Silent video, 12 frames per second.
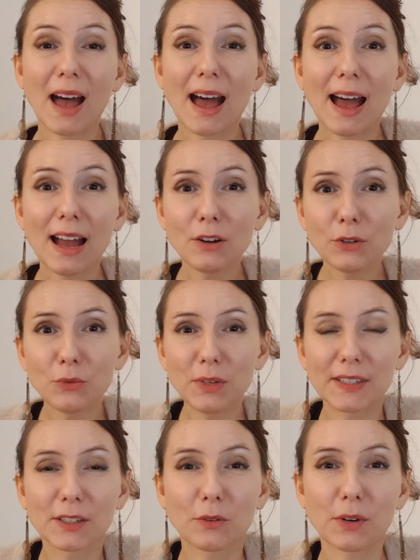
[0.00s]
how do
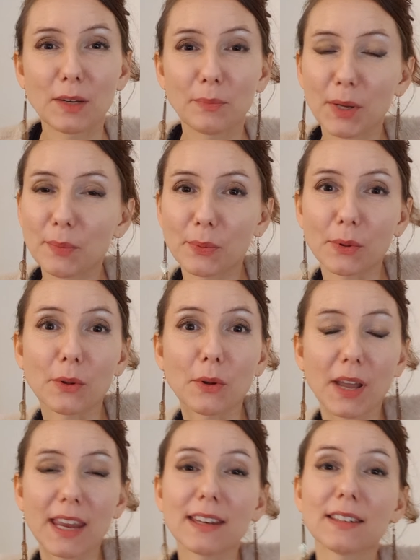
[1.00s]
we screen
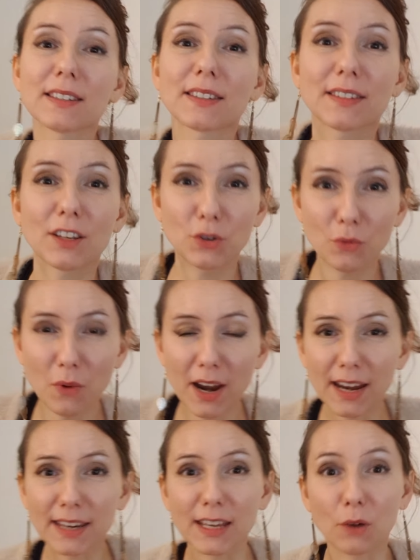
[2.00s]
people in such a
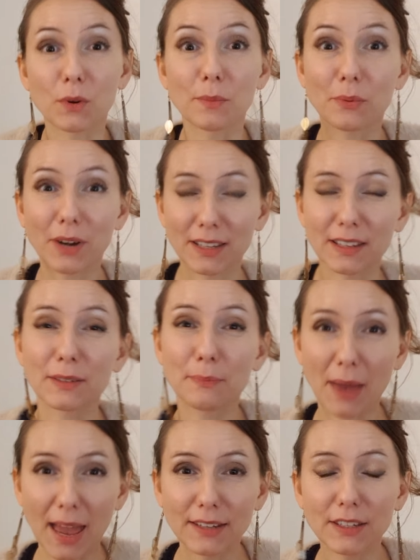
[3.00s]
way that we break
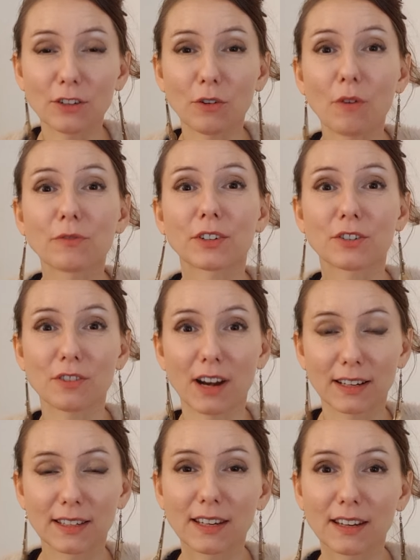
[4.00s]
that pattern of
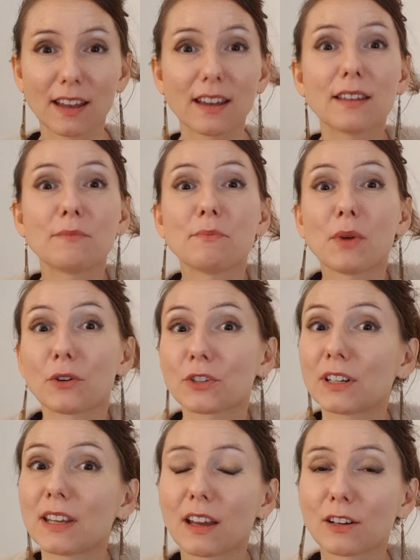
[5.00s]
attracting
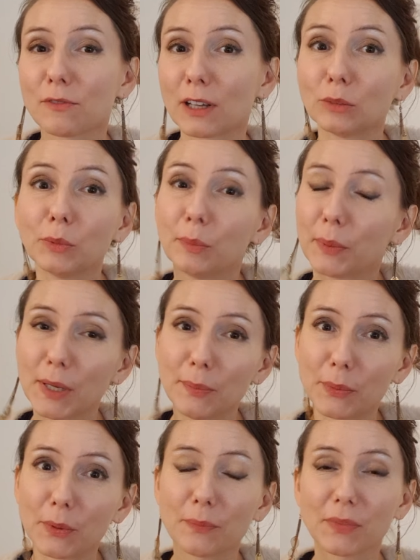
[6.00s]
emotionally unavailable
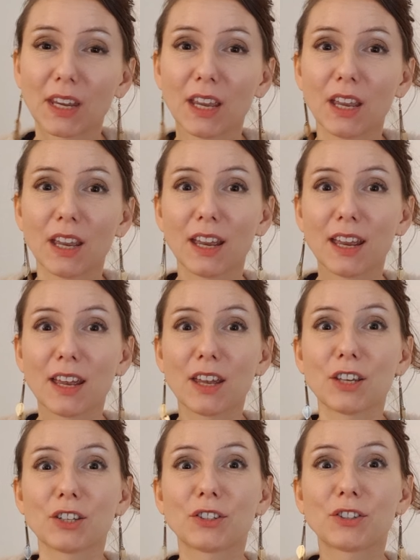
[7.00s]
people?
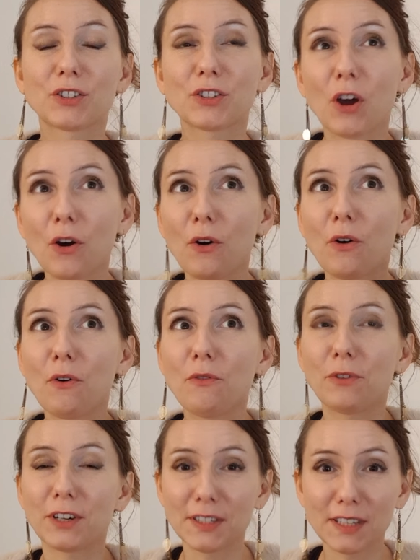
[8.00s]
So
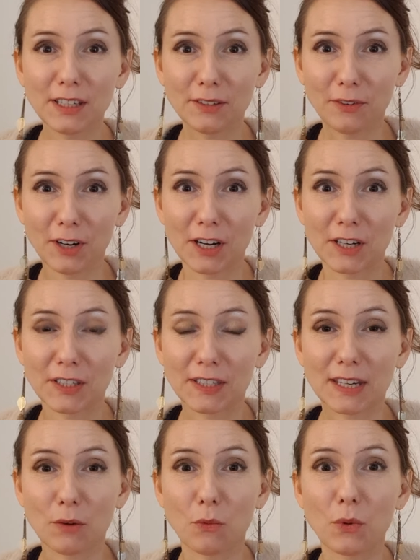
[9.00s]
first things
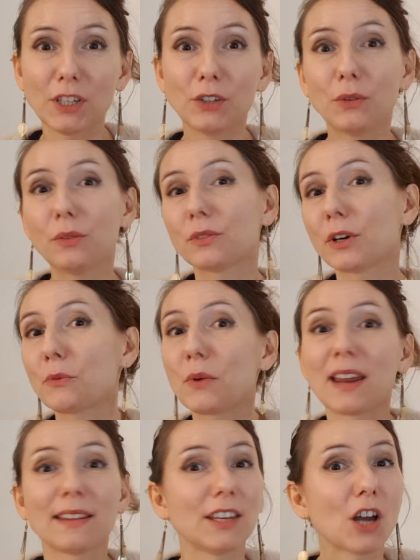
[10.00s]
first, we need to throw
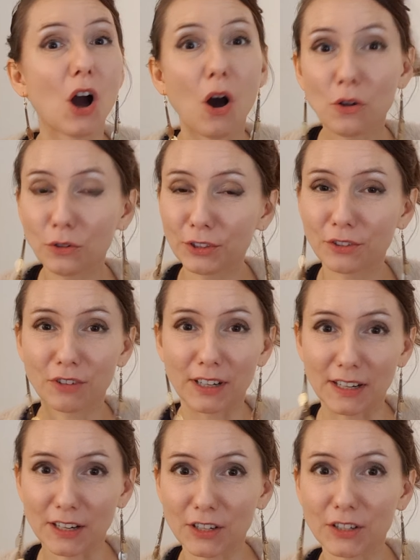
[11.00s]
away the old
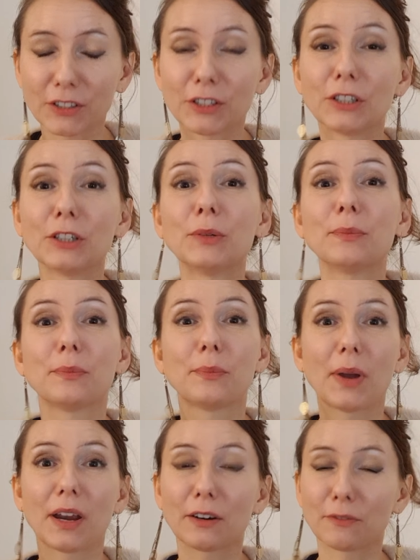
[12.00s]
traditional
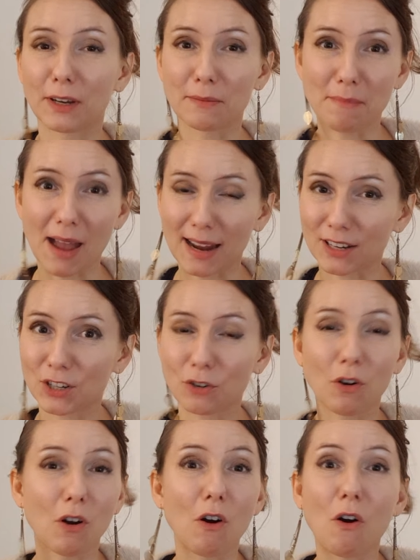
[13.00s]
perfect match
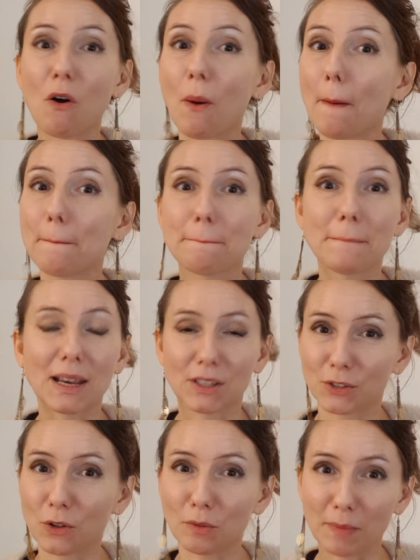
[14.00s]
or my
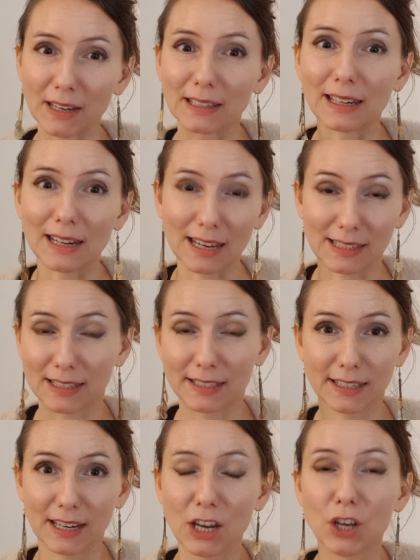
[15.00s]
soulmate
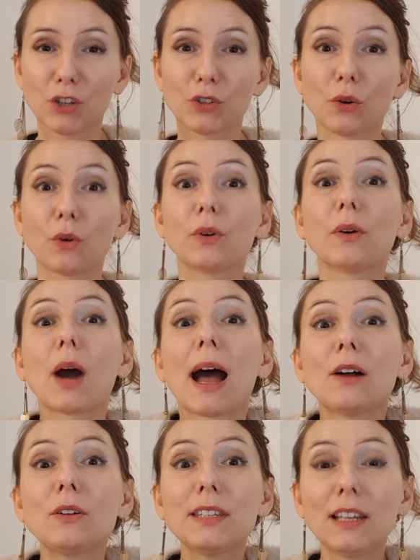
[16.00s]
list. So
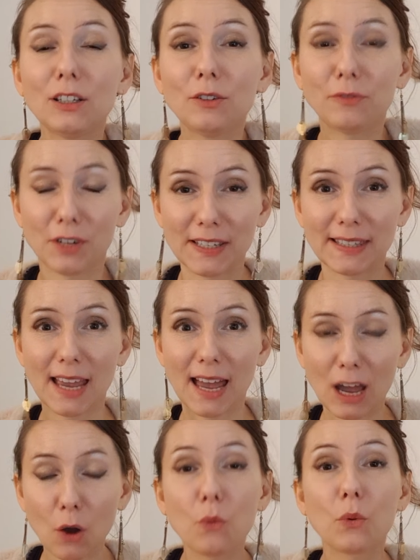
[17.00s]
I'll tell you first
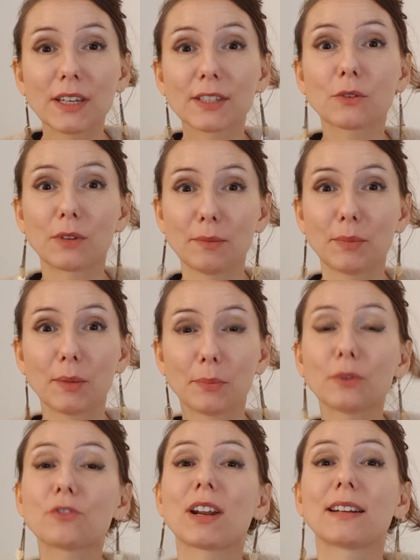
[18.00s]
how we screen
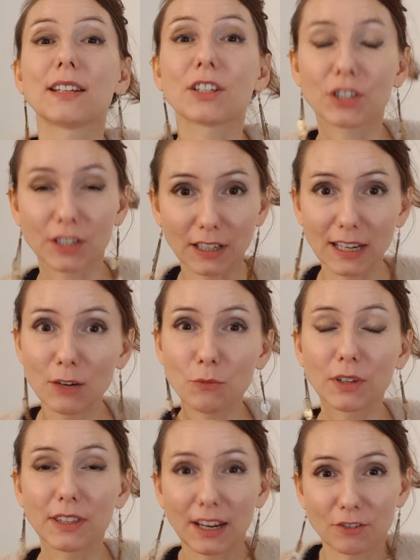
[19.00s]
people traditionally,
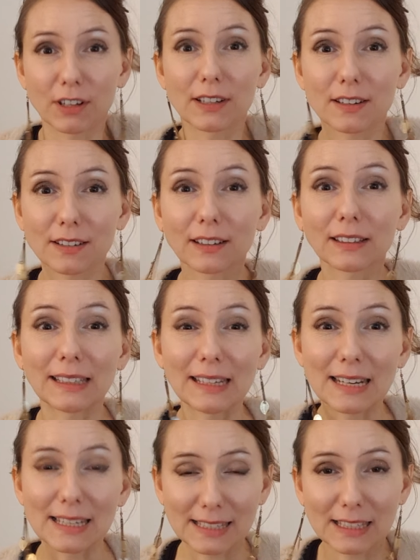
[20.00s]
what that traditional
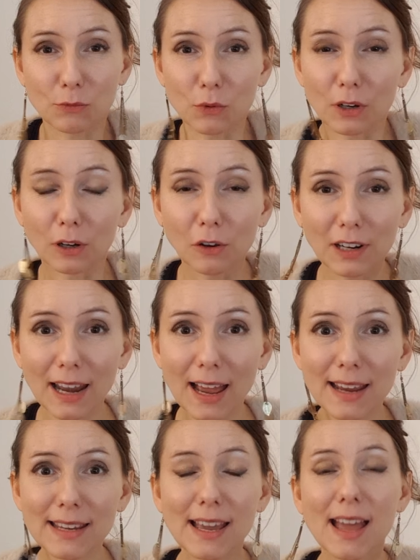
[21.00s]
list would look
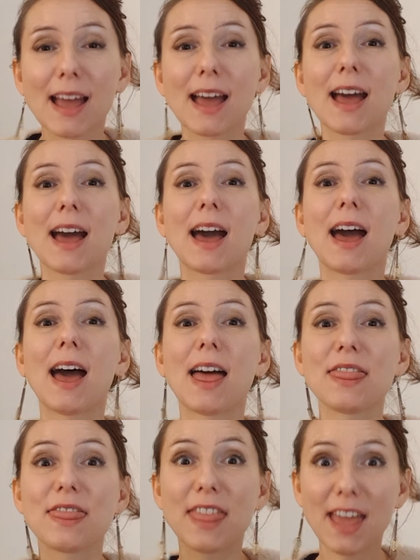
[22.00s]
like,
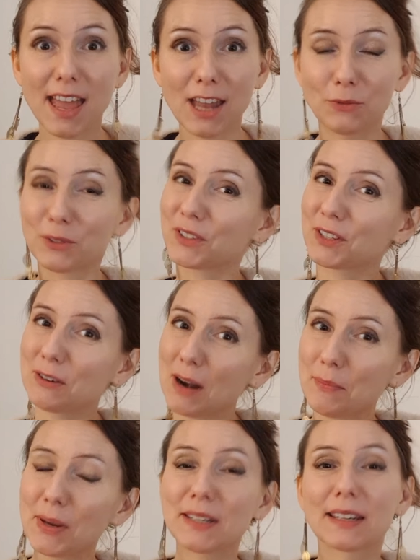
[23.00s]
and then we'll
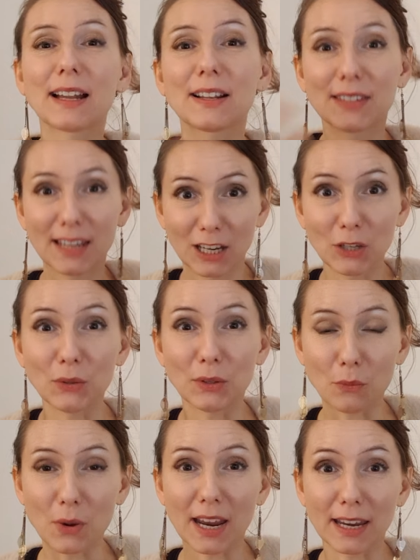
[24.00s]
scrap it and I'll tell you
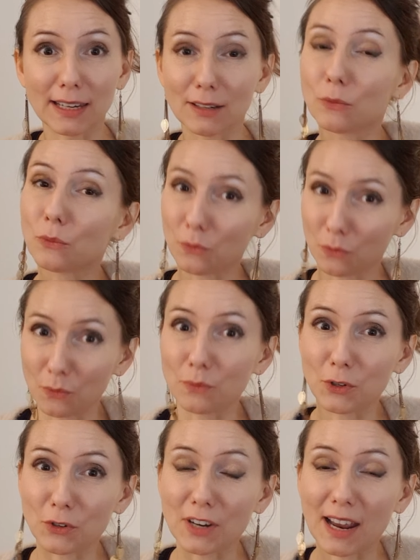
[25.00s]
the way
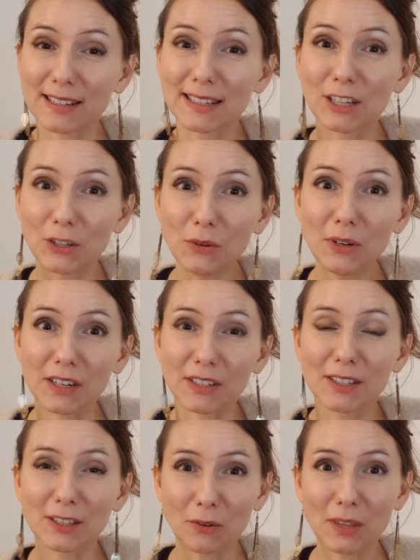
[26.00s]
you should actually do
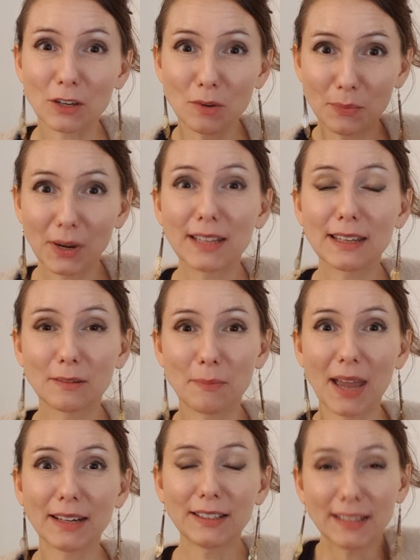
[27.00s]
it so that you break that
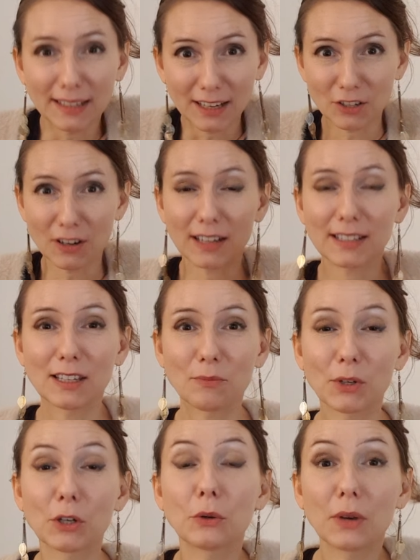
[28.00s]
pattern and attract
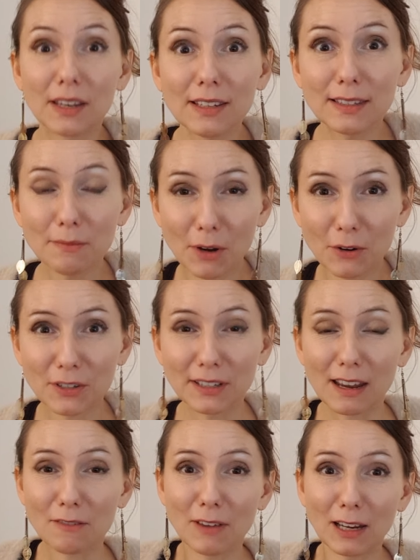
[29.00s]
someone who is
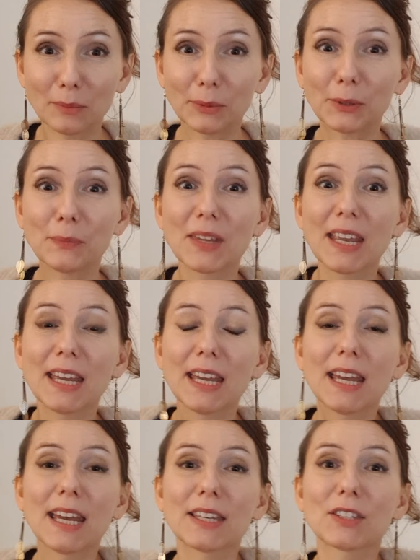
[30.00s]
emotionally available.
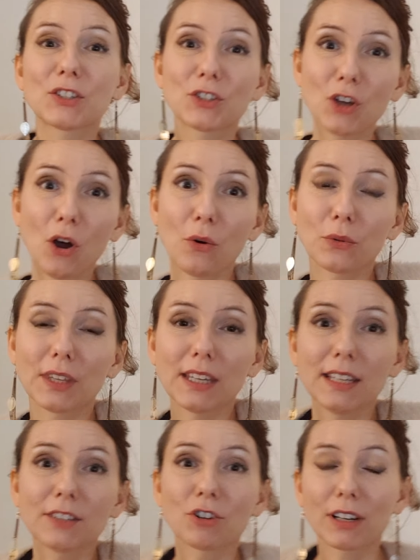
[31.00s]
So
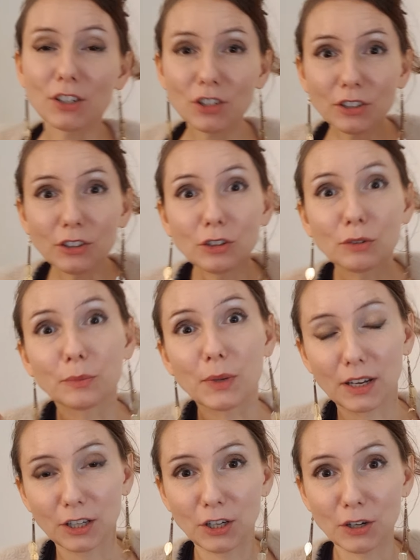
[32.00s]
the
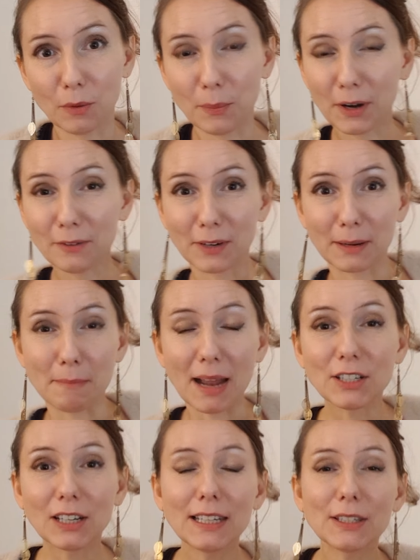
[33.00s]
traditional, perfect
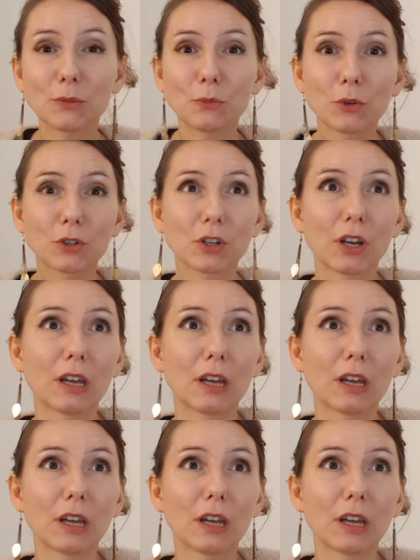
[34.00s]
match list would